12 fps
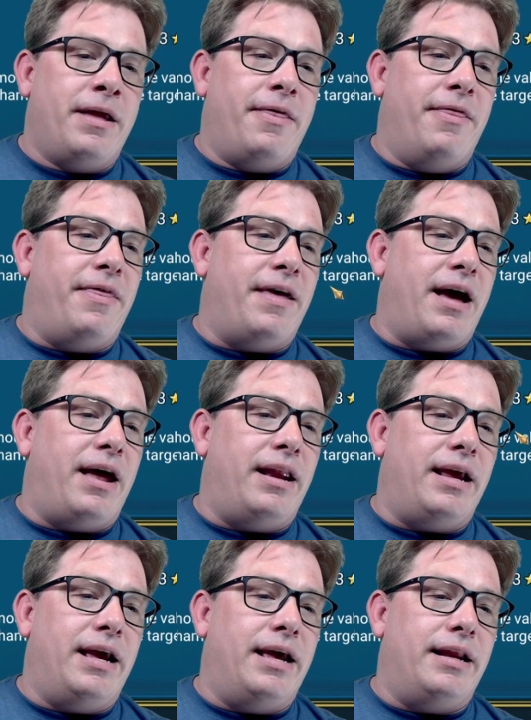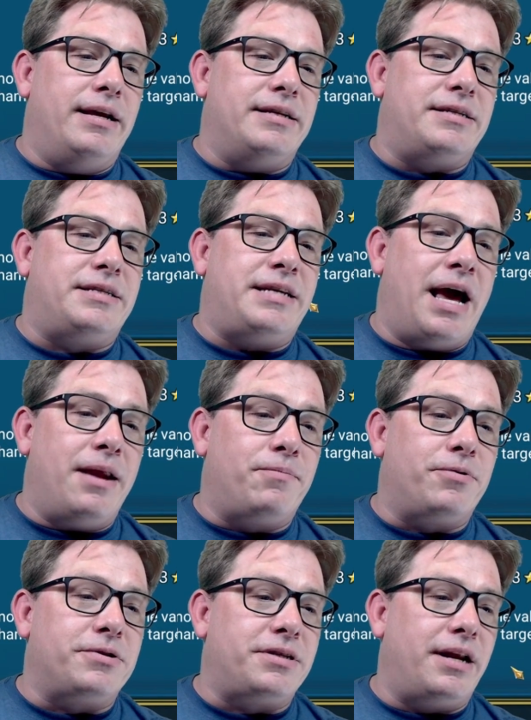Then it is
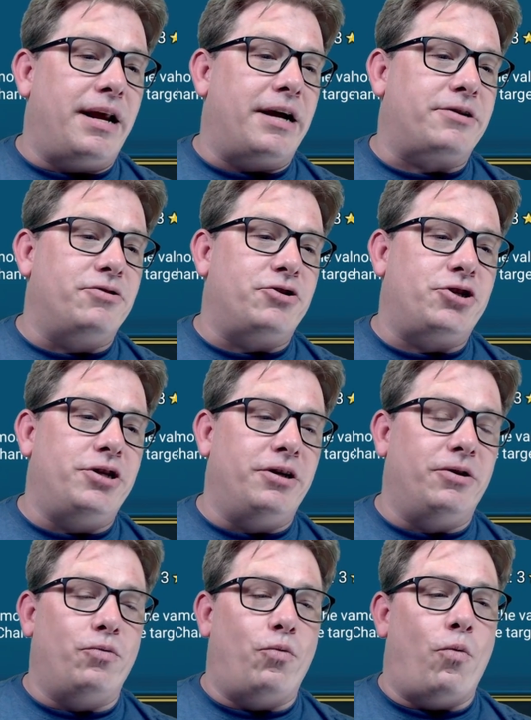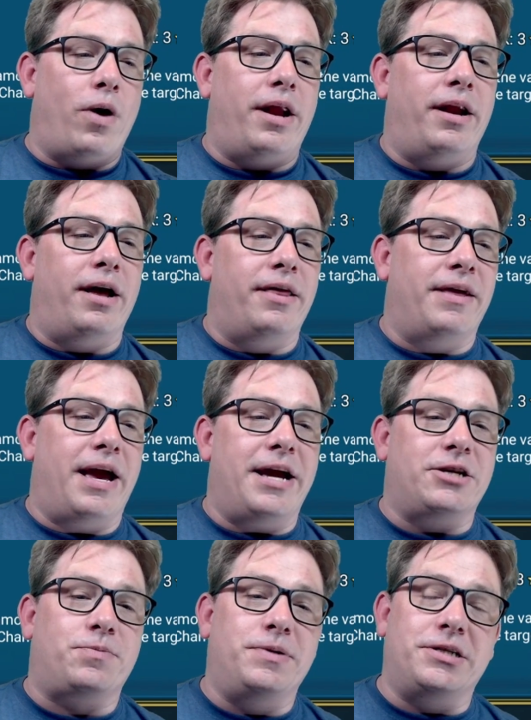10% extra shield when the
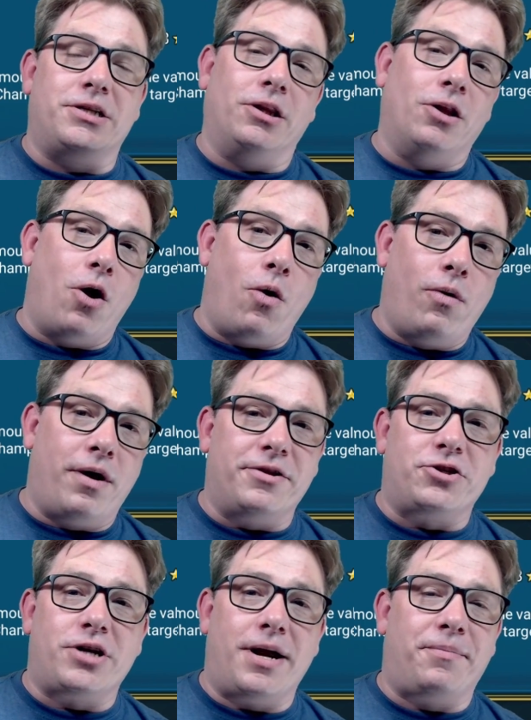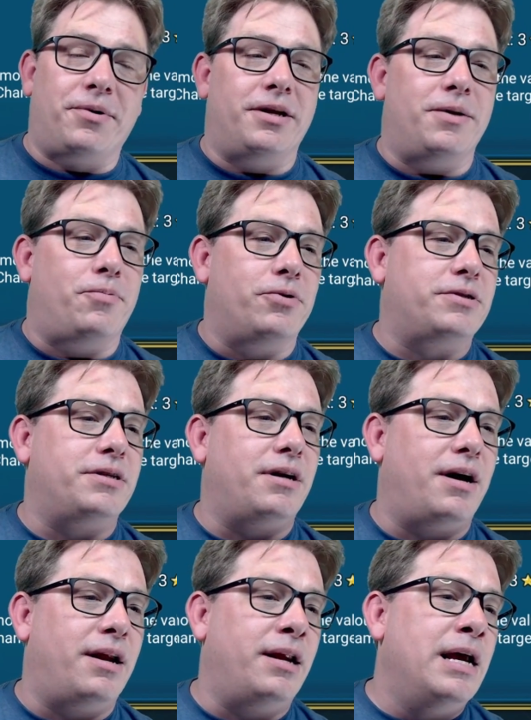HP's low on the champion he puts it
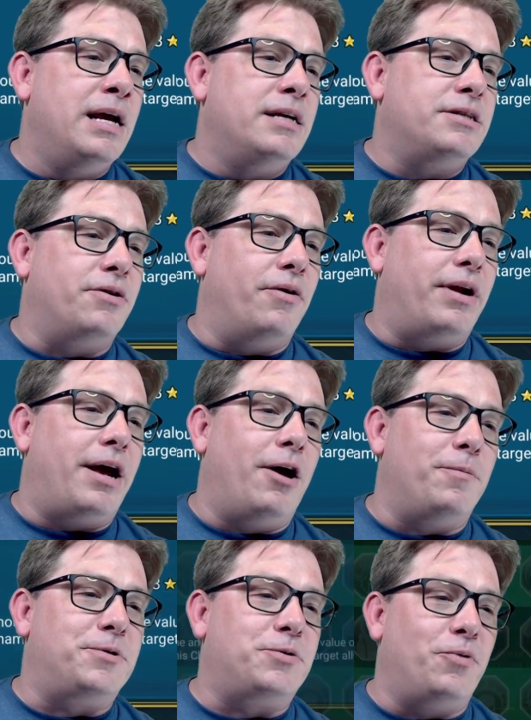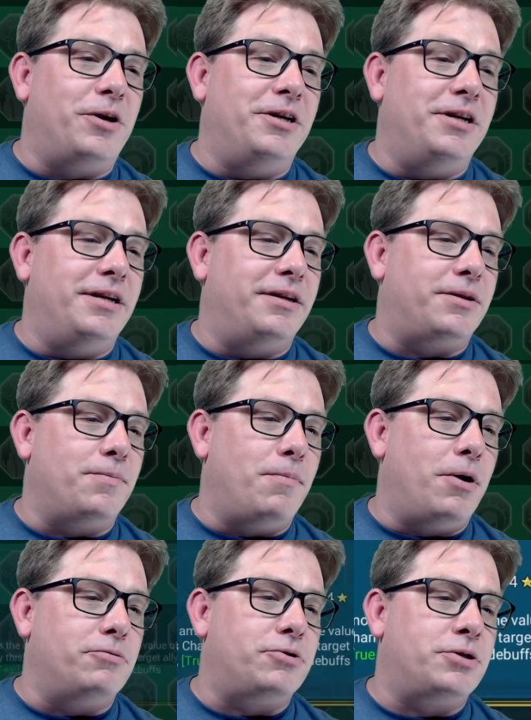on. So it helps when you need it the
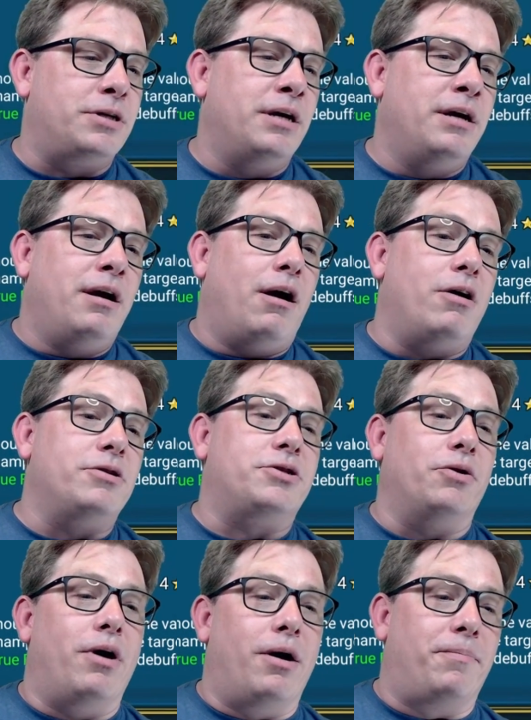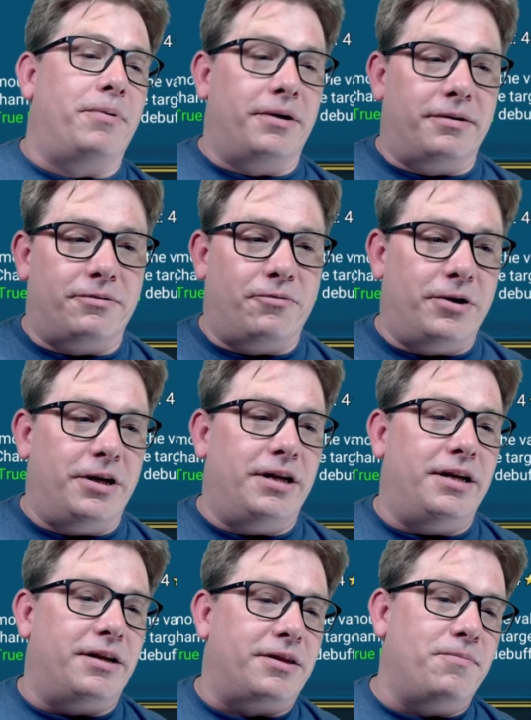most. Also helping when you
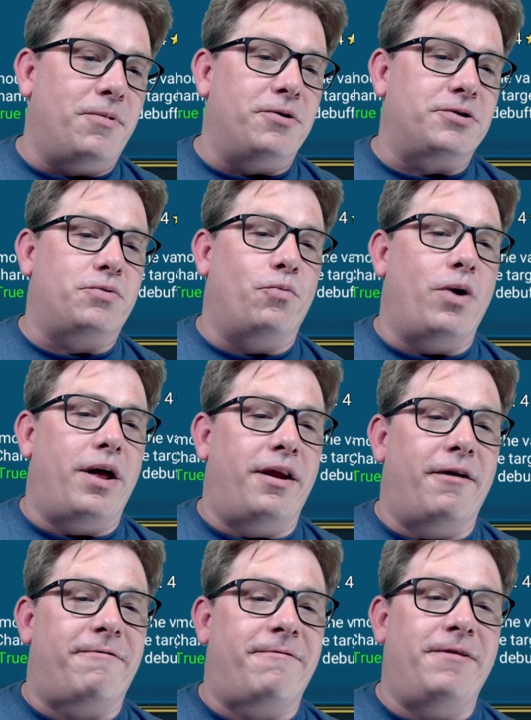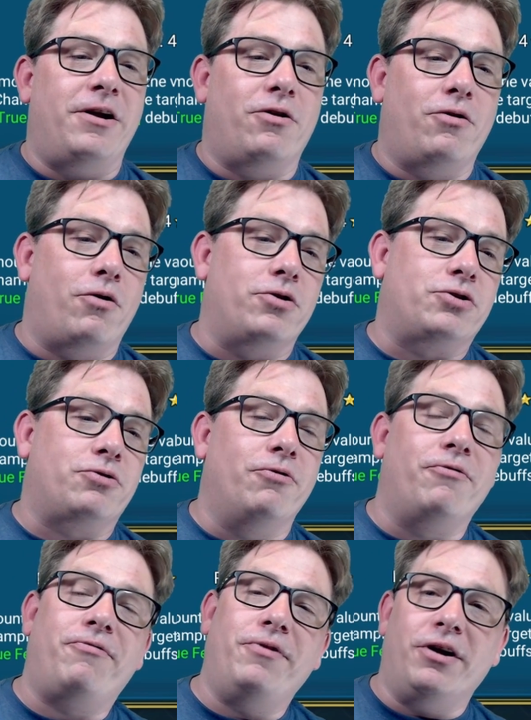need it the most when fear or
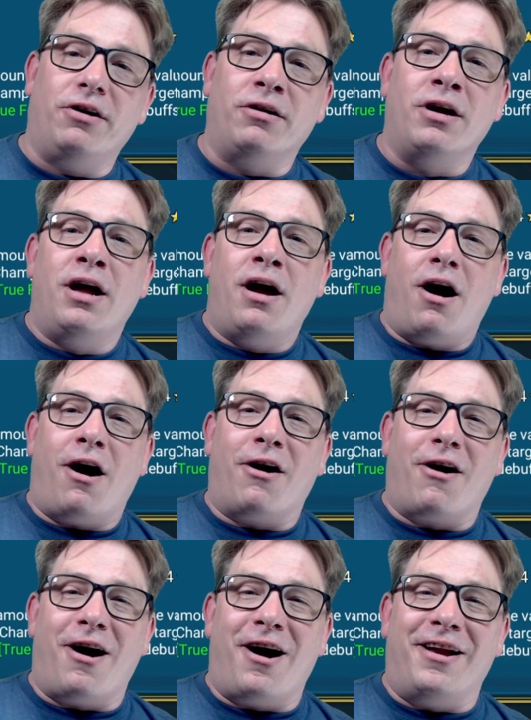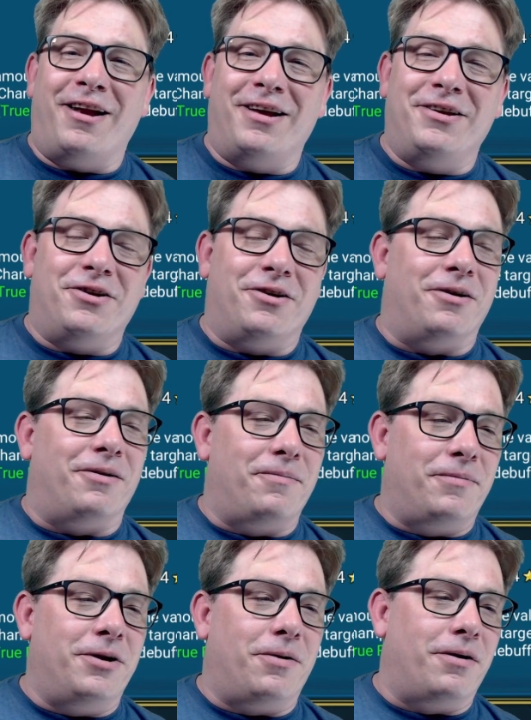true fear are on
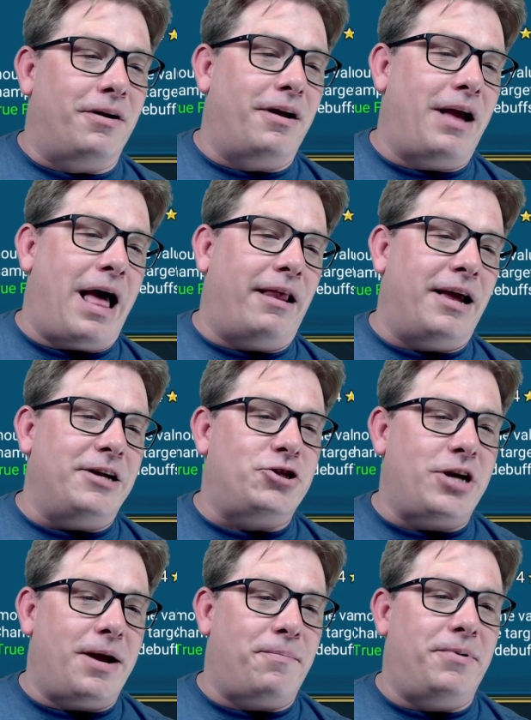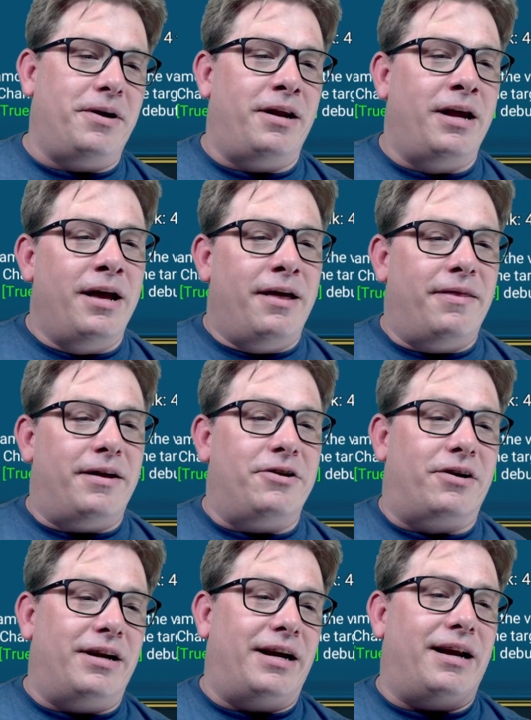your allied champion, then you're
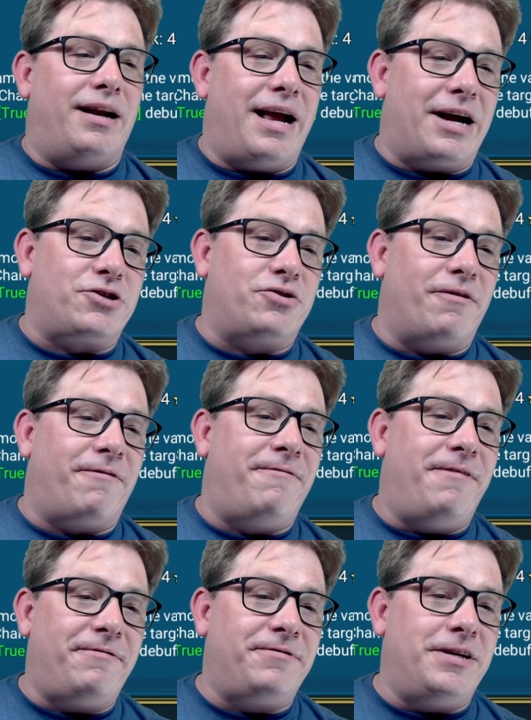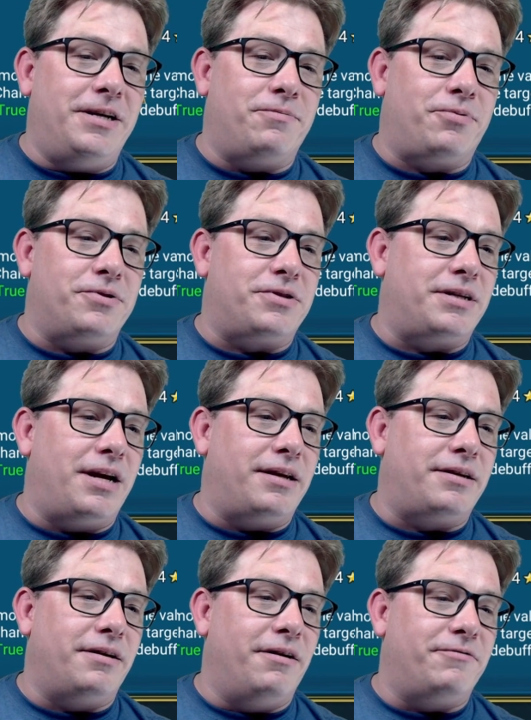going to get an extra
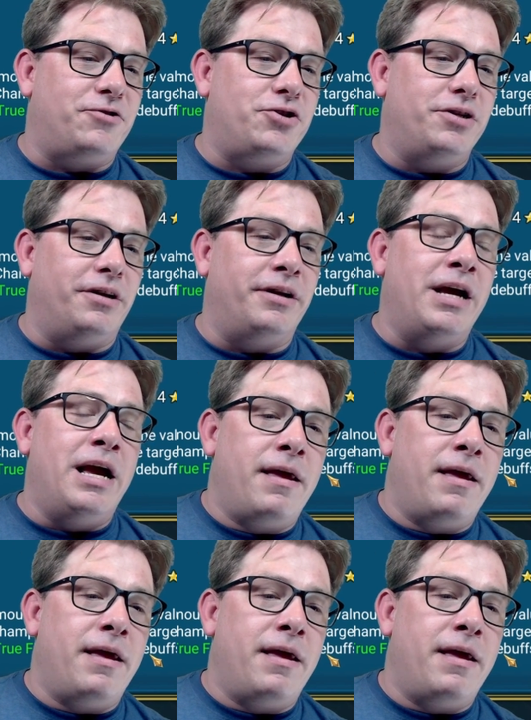15% of shield.